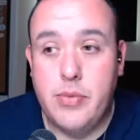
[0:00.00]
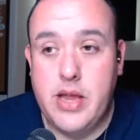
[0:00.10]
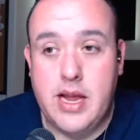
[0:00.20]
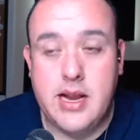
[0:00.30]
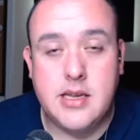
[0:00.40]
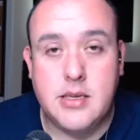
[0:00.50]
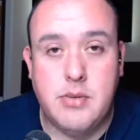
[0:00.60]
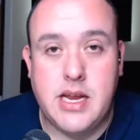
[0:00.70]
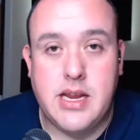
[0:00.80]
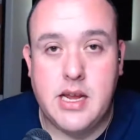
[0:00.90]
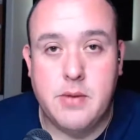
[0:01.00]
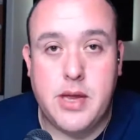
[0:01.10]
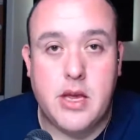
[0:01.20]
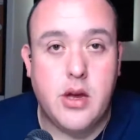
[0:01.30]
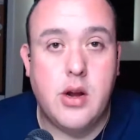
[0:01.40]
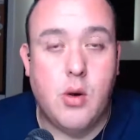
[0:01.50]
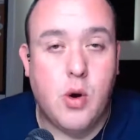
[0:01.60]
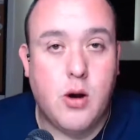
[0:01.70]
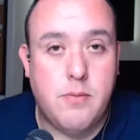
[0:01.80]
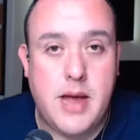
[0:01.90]
It doesn't mean it could be good
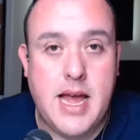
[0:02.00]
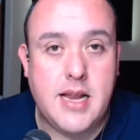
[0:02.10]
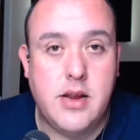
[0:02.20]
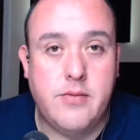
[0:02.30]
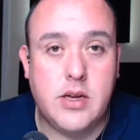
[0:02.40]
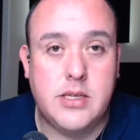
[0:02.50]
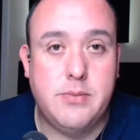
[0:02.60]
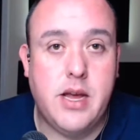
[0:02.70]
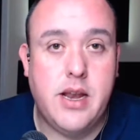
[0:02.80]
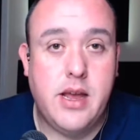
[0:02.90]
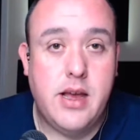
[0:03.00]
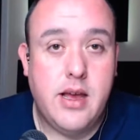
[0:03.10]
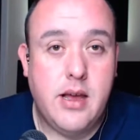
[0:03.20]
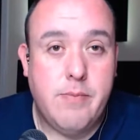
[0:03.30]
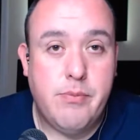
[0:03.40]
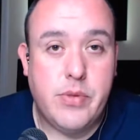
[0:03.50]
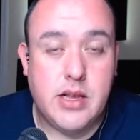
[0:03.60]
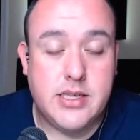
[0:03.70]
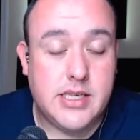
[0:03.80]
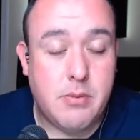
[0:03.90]
or bad difference, but
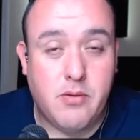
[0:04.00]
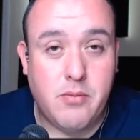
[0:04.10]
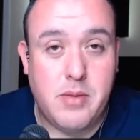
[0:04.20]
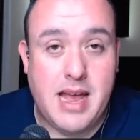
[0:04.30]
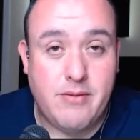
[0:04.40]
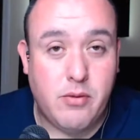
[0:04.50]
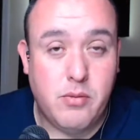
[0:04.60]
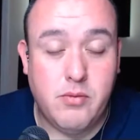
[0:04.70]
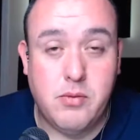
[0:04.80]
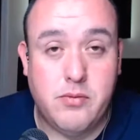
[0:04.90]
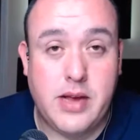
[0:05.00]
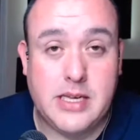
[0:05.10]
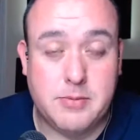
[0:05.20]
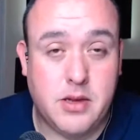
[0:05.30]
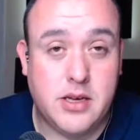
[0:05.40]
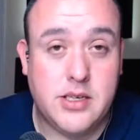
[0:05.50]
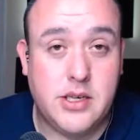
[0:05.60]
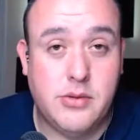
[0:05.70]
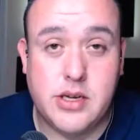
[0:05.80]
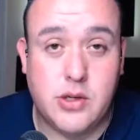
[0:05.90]
some of them have removable phase plugs. So
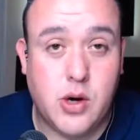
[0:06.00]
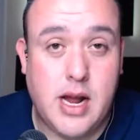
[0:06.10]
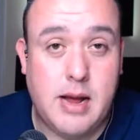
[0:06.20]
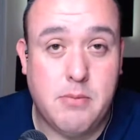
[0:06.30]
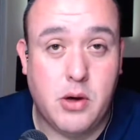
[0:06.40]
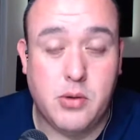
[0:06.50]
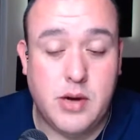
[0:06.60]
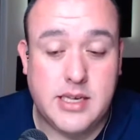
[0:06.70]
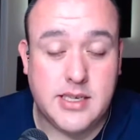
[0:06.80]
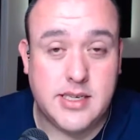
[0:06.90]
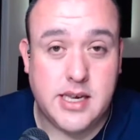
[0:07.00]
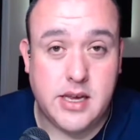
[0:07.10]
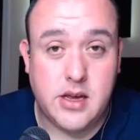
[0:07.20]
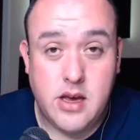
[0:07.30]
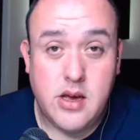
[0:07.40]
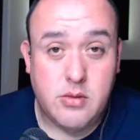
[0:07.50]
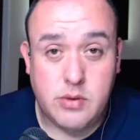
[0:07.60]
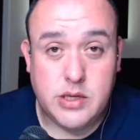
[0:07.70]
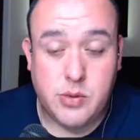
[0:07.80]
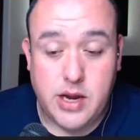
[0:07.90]
you can try them both ways to see
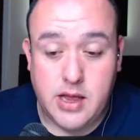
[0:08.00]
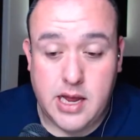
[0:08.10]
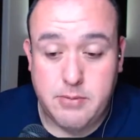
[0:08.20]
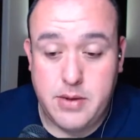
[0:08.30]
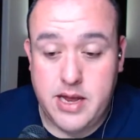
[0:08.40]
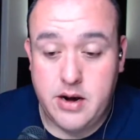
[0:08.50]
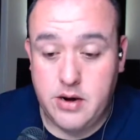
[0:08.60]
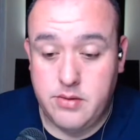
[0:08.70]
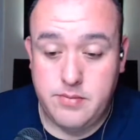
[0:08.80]
which way you like better.